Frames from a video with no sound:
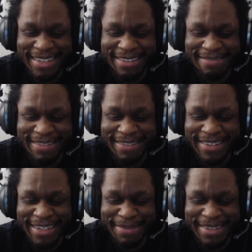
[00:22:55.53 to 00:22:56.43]

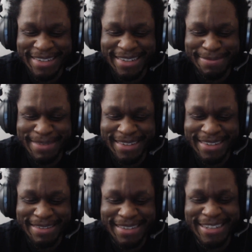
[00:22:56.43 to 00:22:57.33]
it came out. It's been out
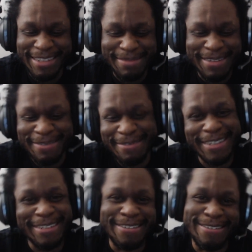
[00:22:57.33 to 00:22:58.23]
for a
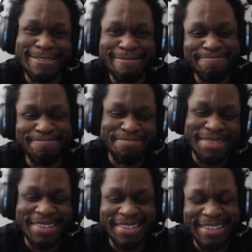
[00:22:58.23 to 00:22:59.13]
while, so
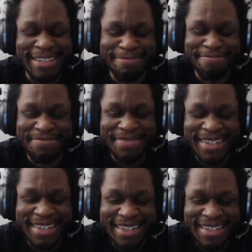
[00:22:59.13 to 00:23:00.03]
because it's time.
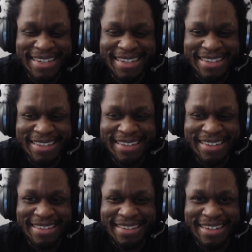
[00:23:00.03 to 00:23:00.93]

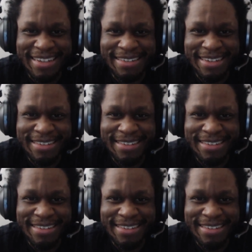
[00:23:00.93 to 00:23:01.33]
So yeah, Dragon's